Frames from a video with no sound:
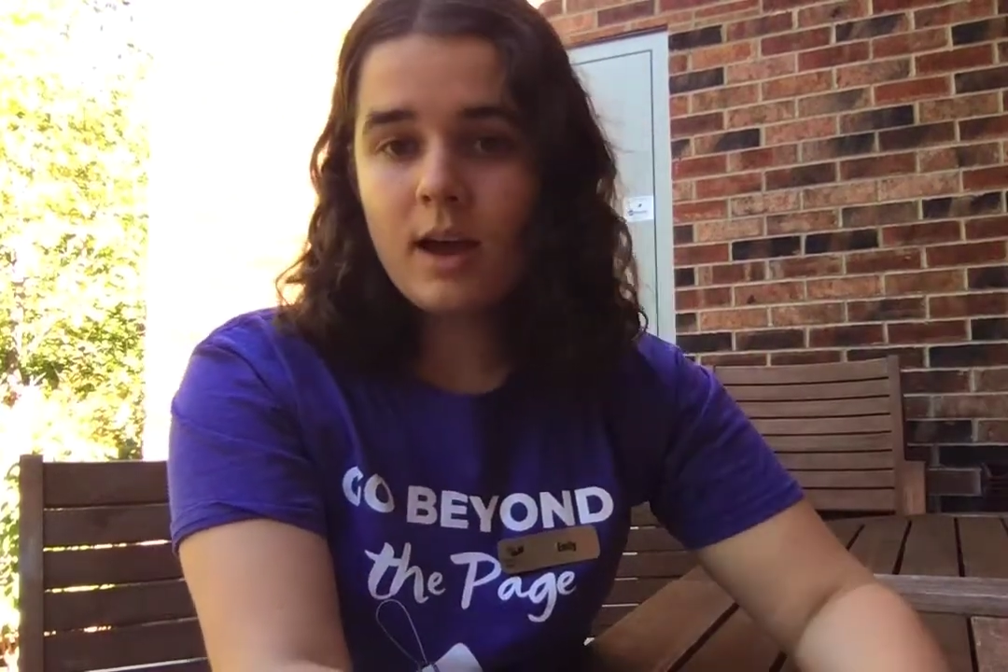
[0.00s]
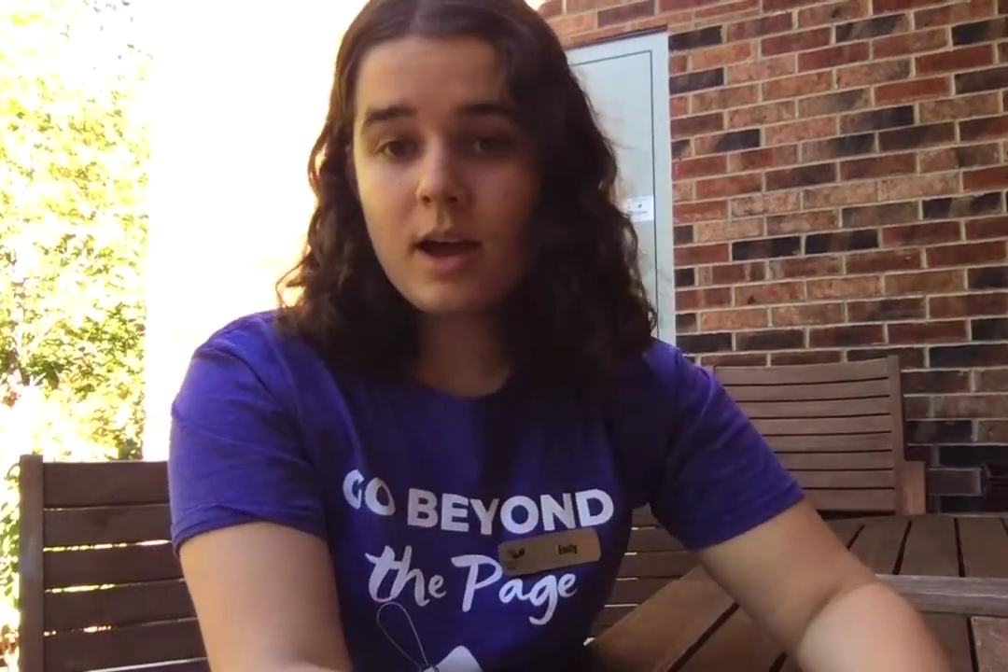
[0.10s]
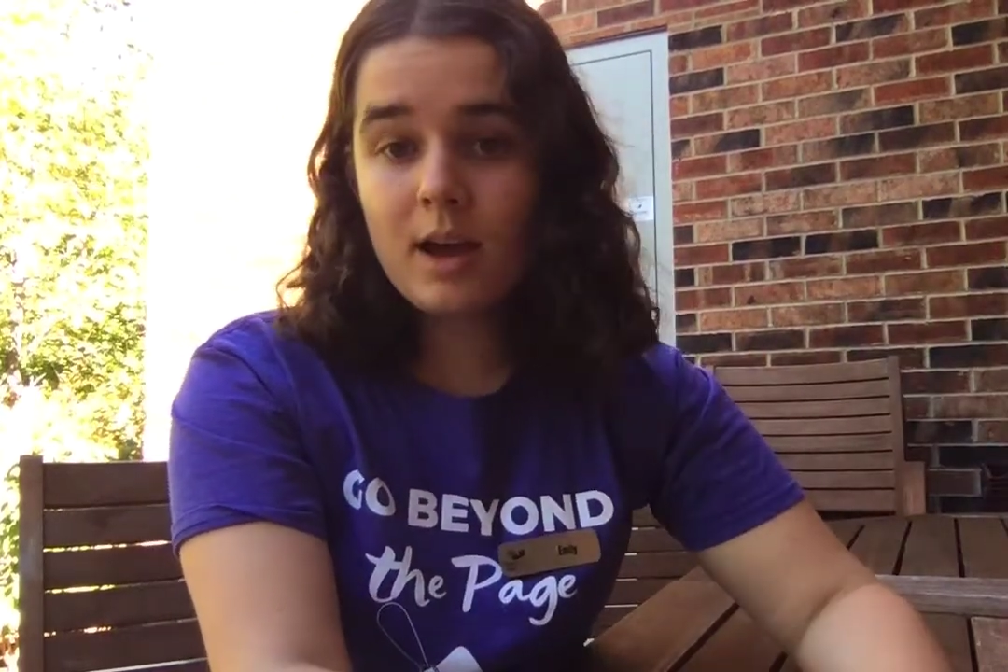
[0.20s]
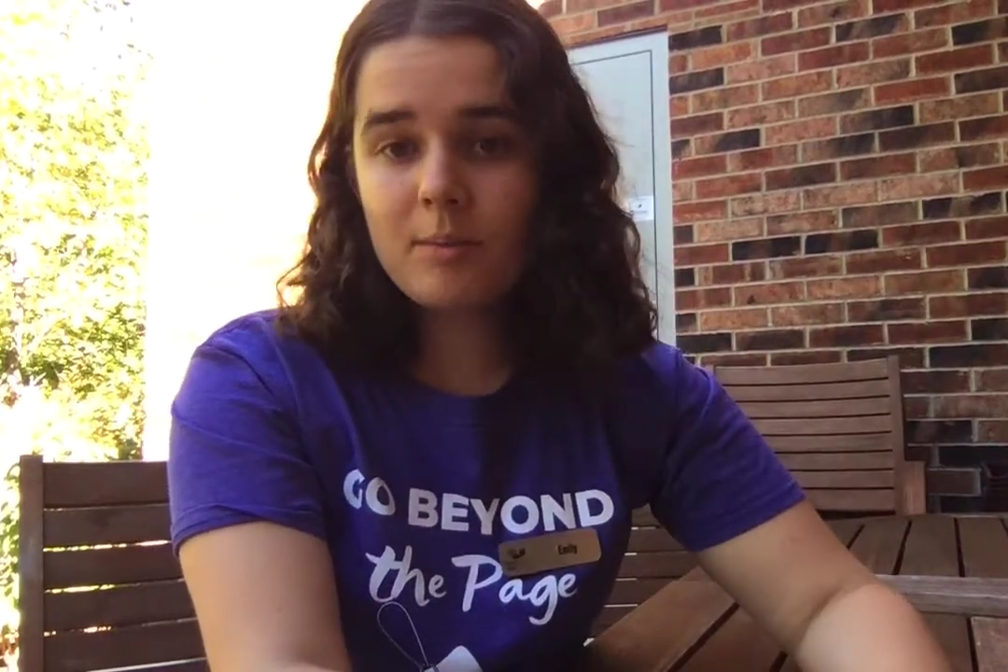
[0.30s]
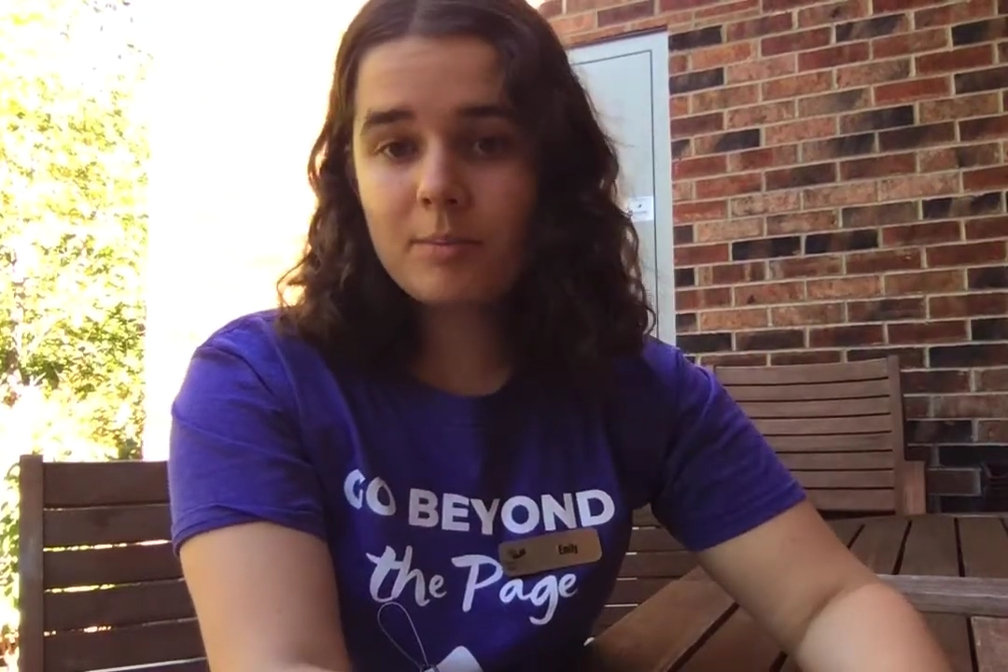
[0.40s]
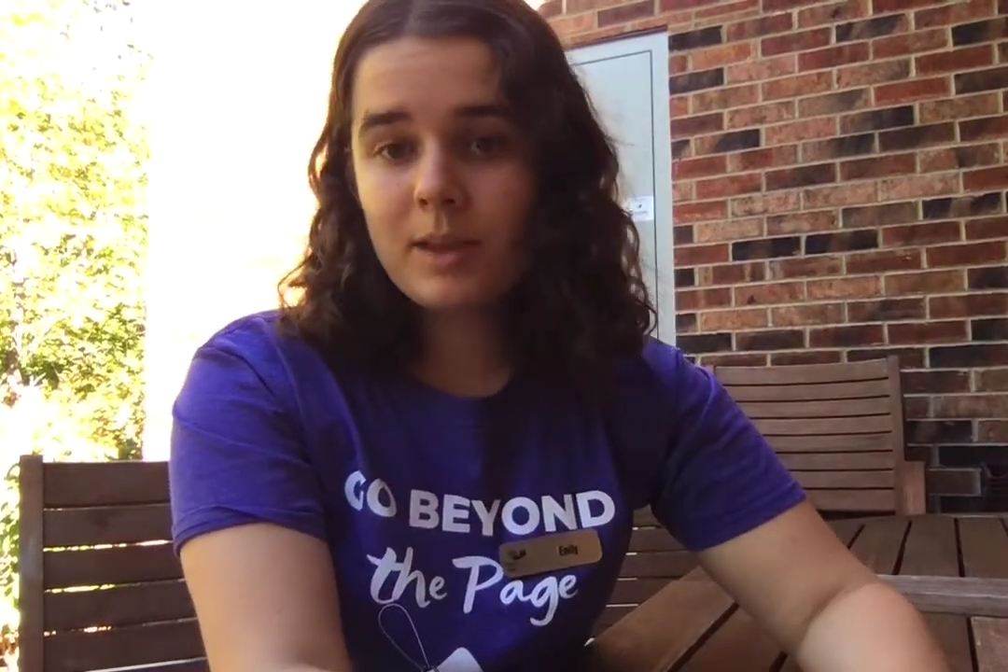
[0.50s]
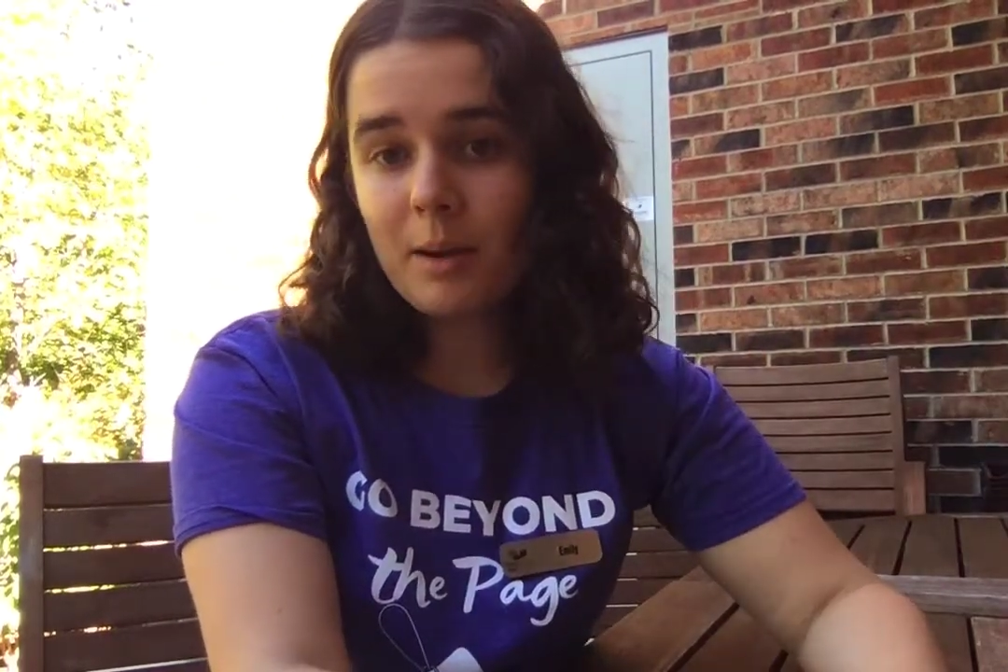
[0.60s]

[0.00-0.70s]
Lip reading: Happy